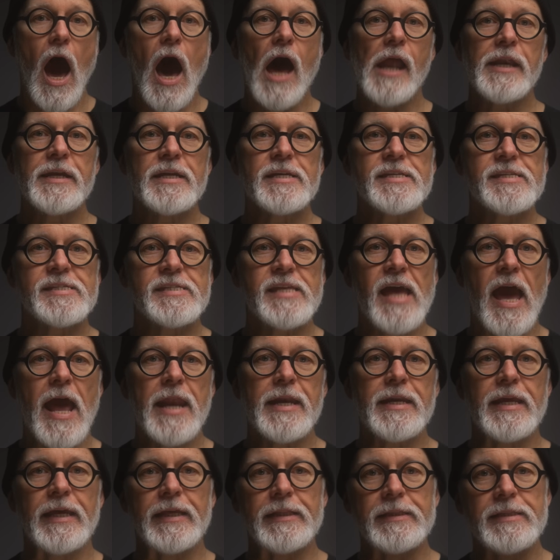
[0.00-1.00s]

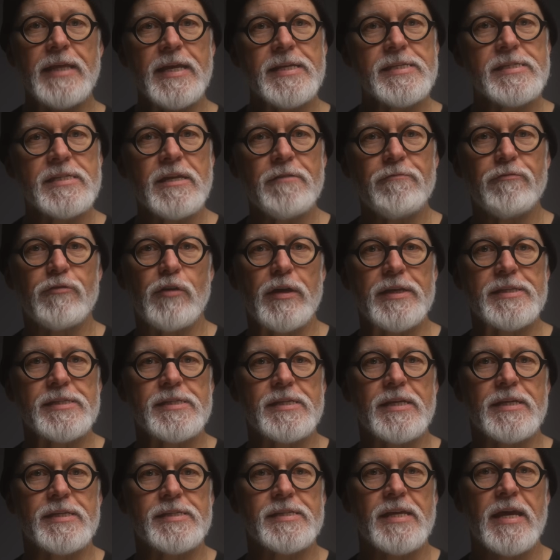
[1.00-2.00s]
Understanding these
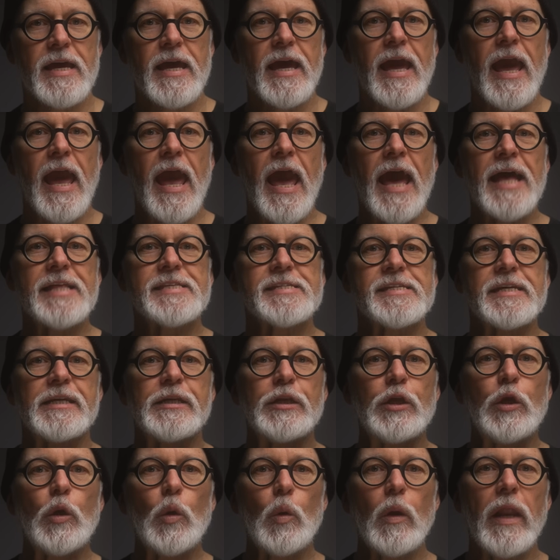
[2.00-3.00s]
differences adds a
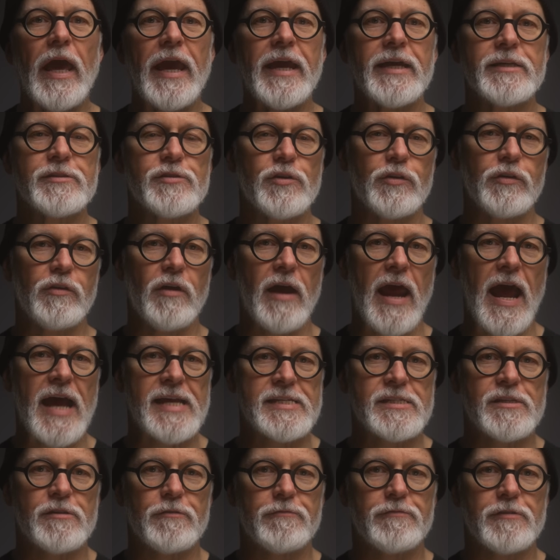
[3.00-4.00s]
new layer to your
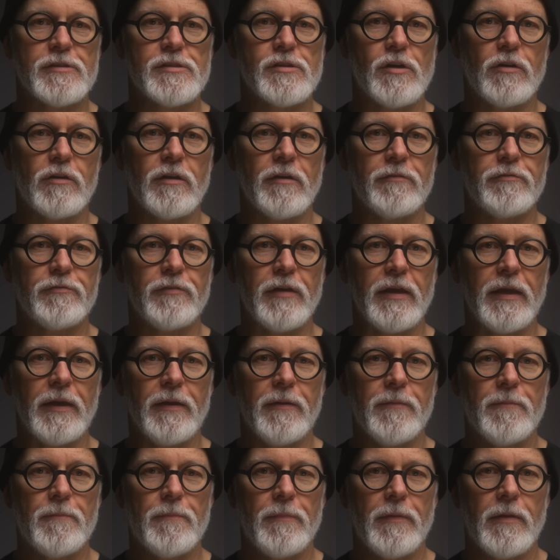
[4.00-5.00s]
astrophotography.
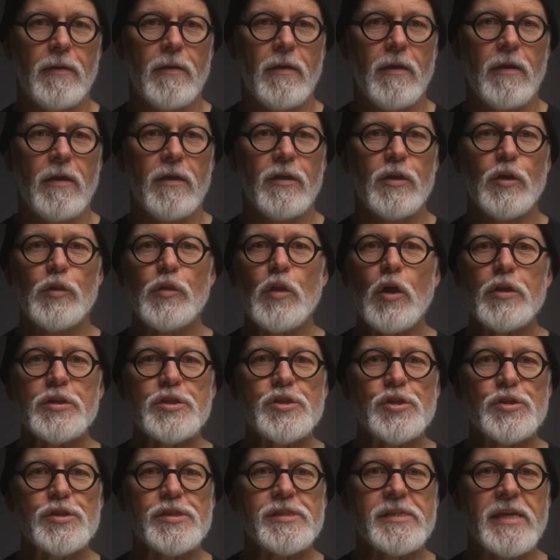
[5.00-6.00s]
You're not
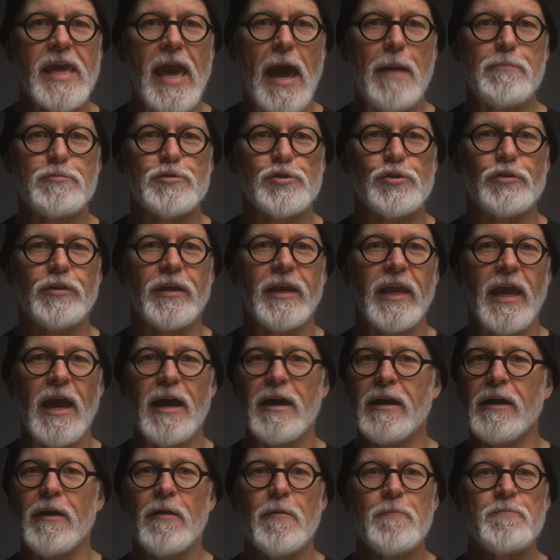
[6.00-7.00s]
just capturing
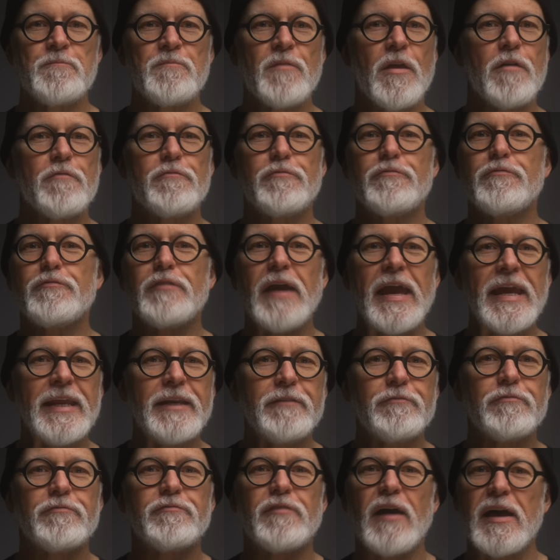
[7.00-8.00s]
a
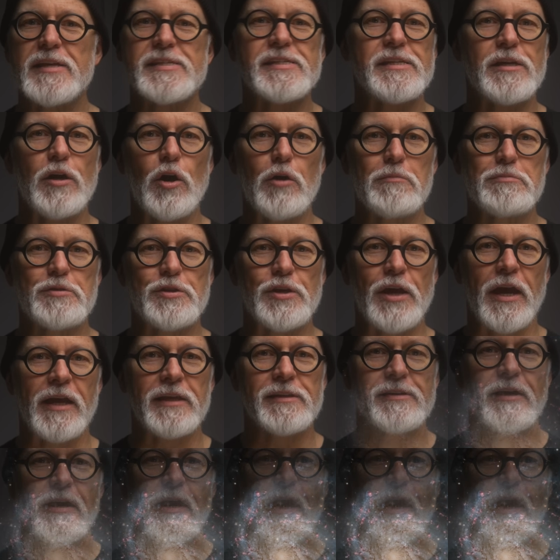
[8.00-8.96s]
faint fuzzy object,